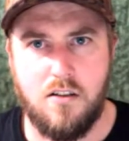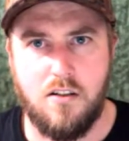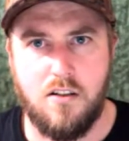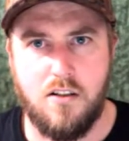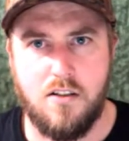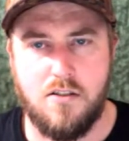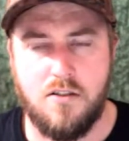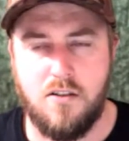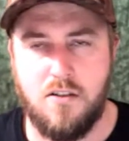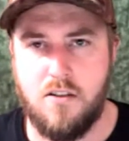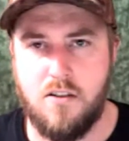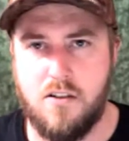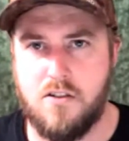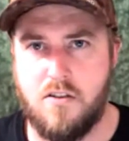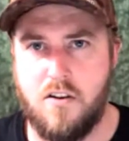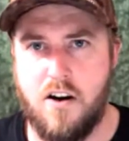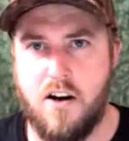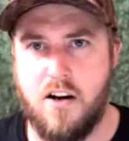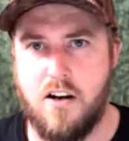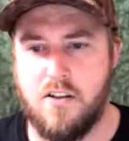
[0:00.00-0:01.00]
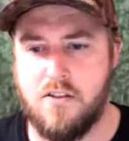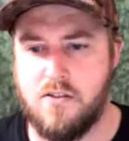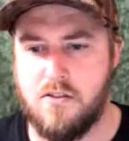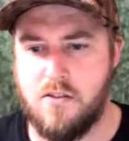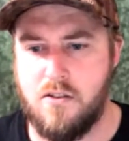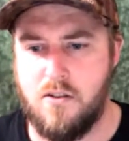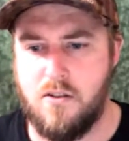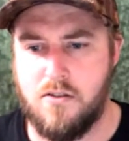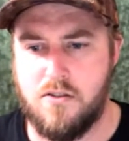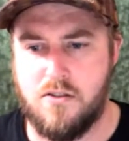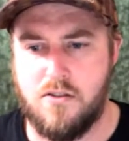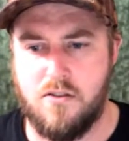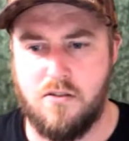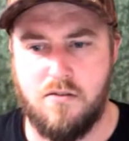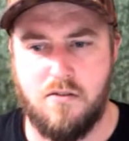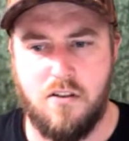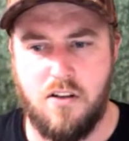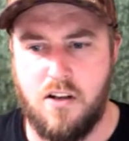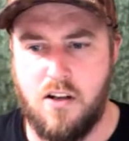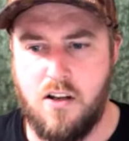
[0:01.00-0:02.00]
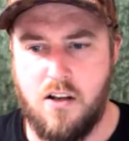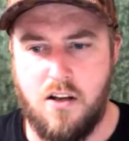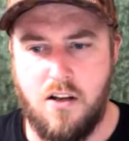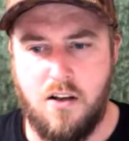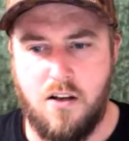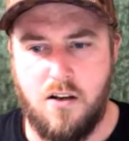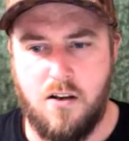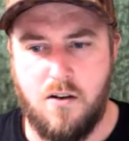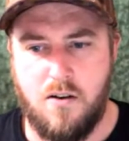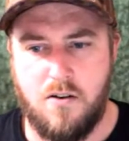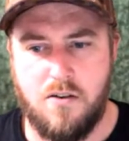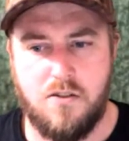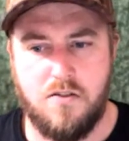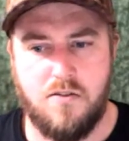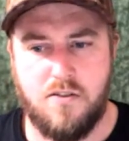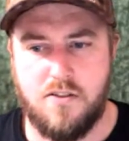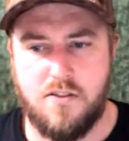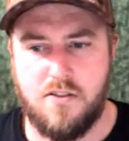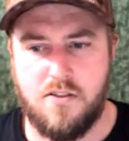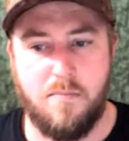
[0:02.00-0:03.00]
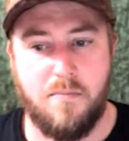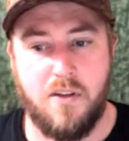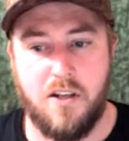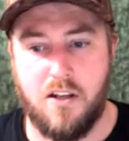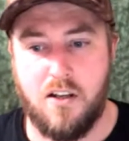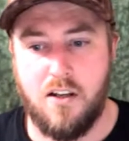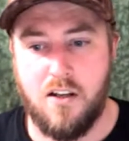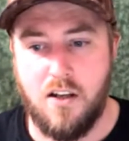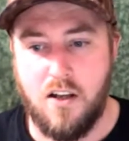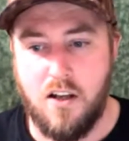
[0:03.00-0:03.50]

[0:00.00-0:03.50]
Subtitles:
It's not an Australian. It's Ostra something.